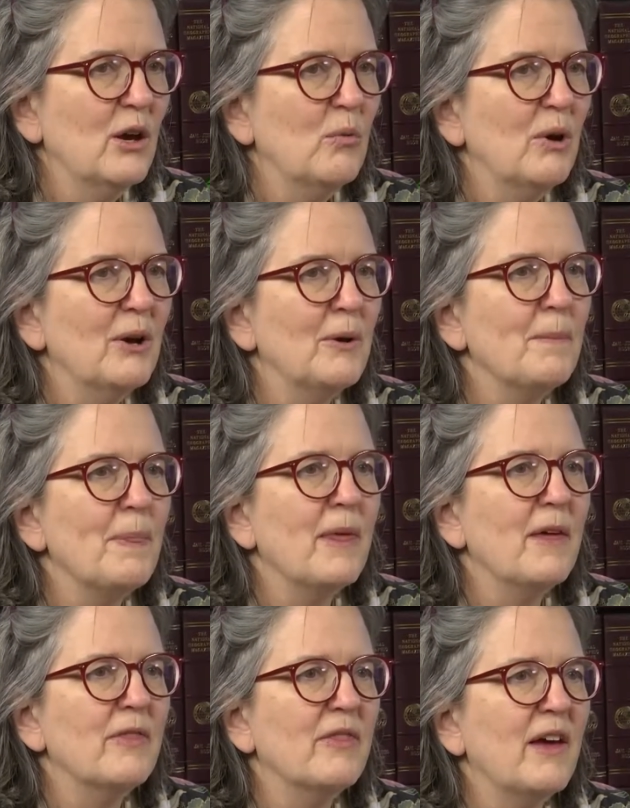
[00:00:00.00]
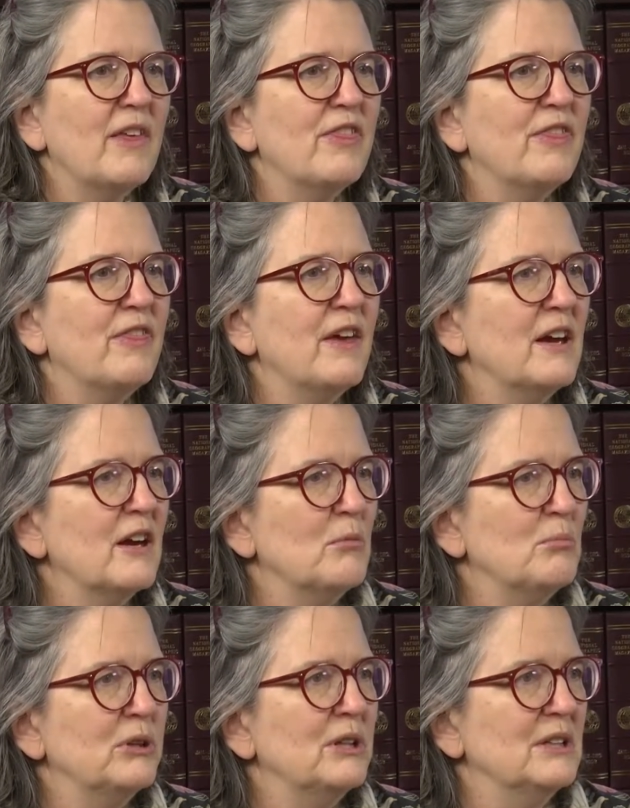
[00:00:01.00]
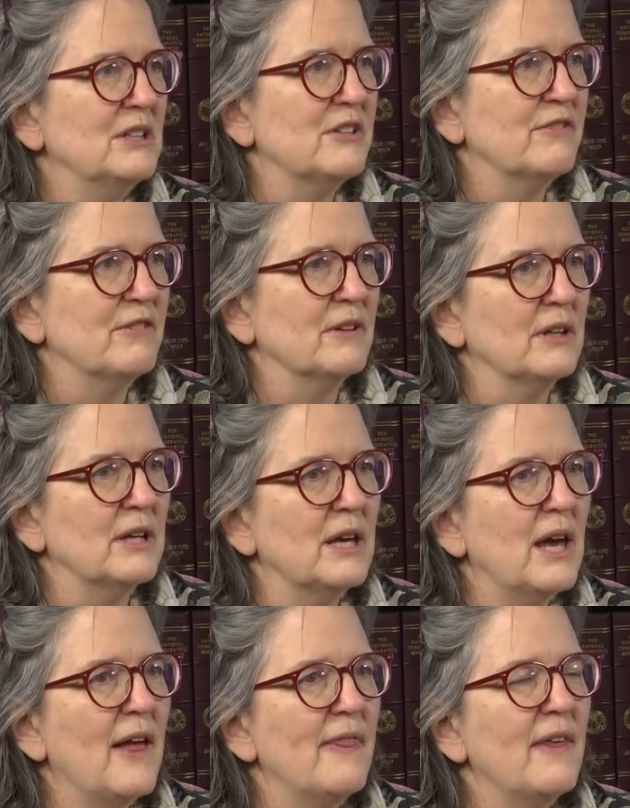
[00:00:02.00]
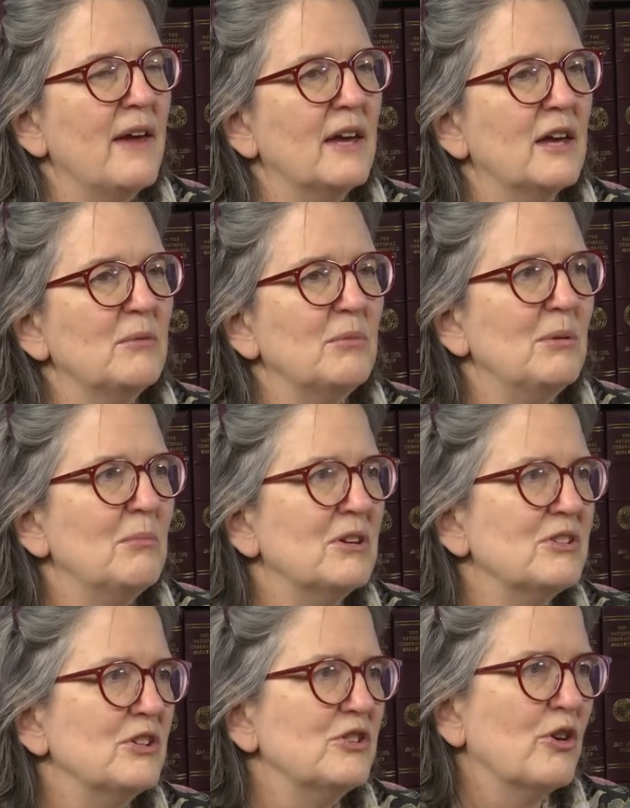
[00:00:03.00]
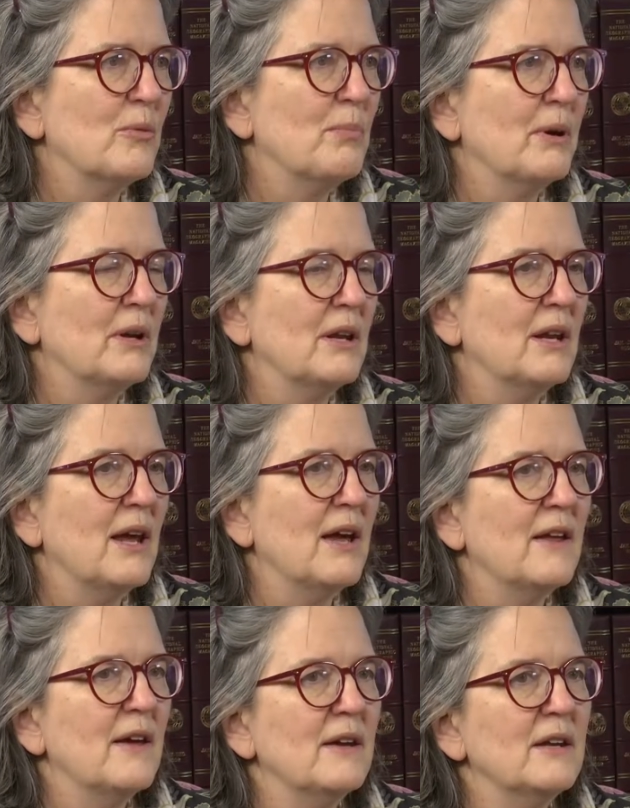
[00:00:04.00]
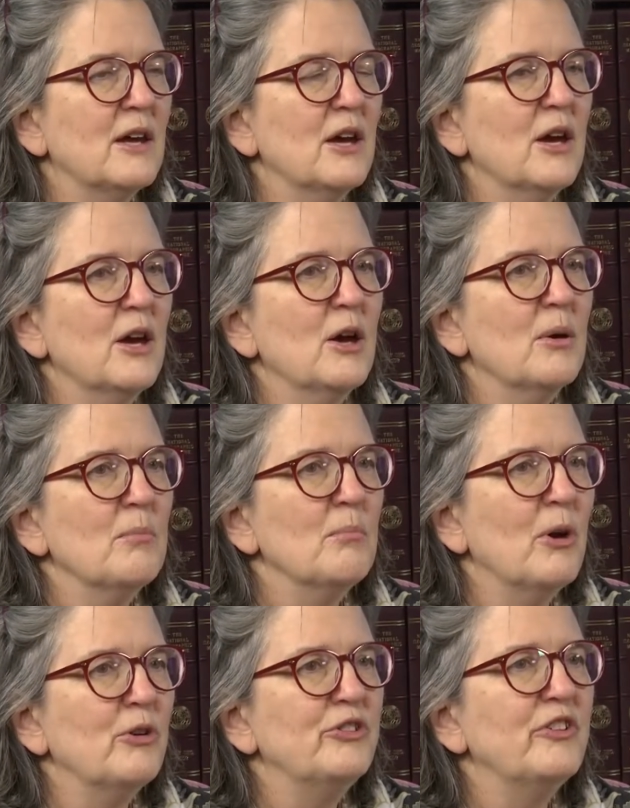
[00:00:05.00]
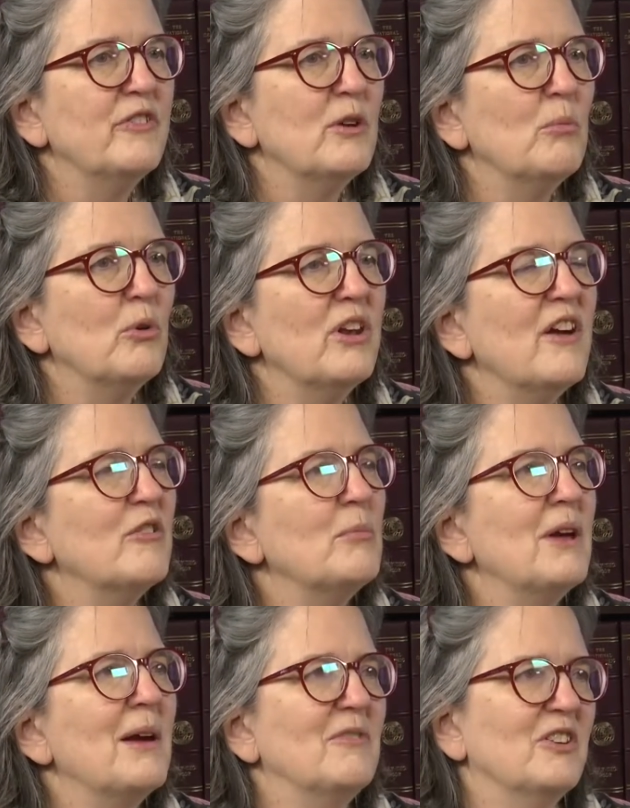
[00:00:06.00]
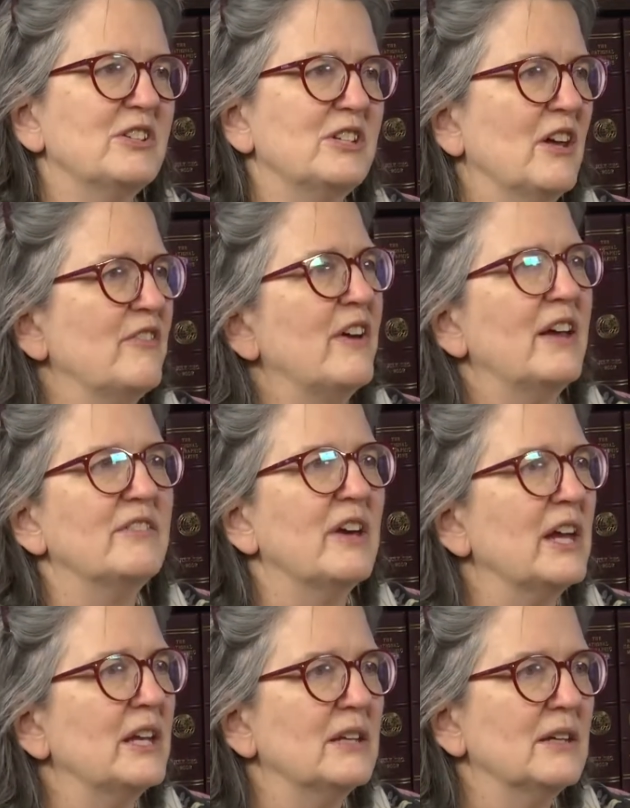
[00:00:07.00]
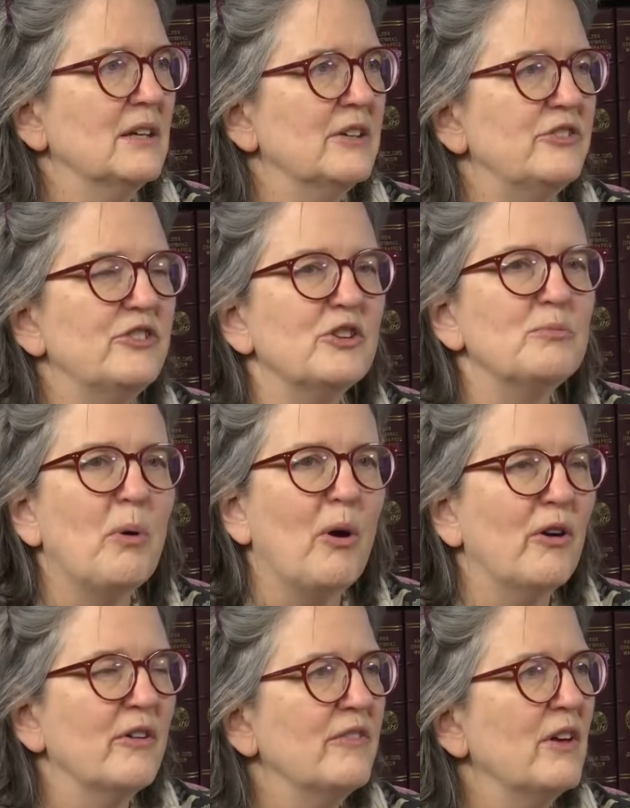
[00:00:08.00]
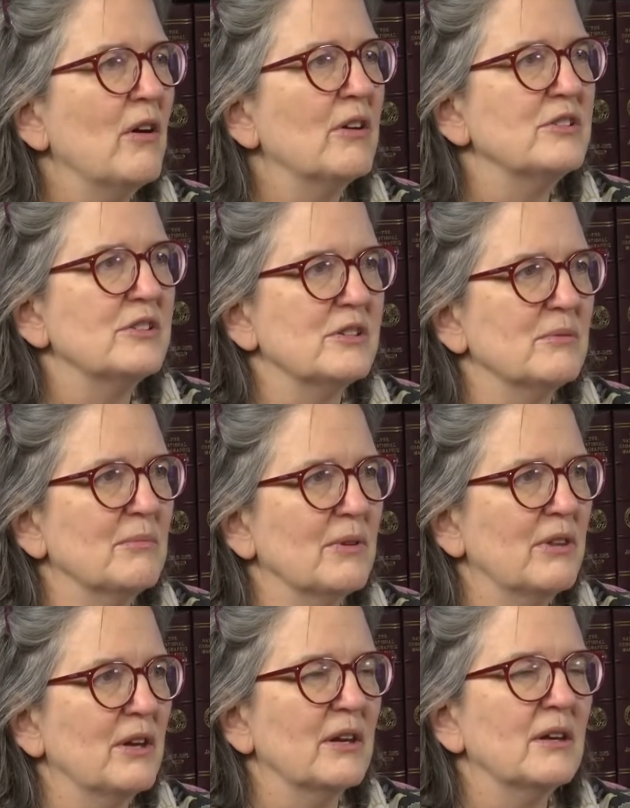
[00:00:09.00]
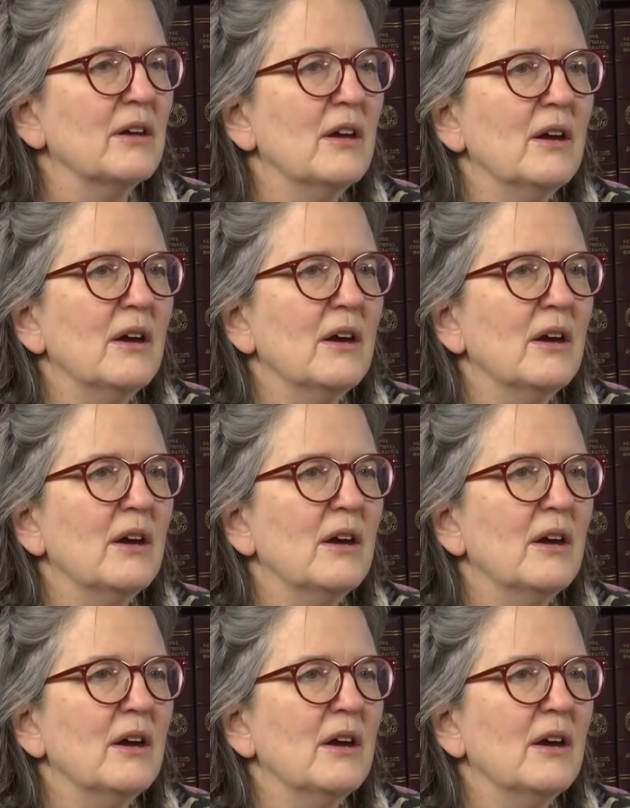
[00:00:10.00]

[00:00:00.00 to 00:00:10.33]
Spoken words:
Well, they think completely differently, and they can be misinterpreted, and most of them will never be able to self-advocate. It's just part of the autism thing.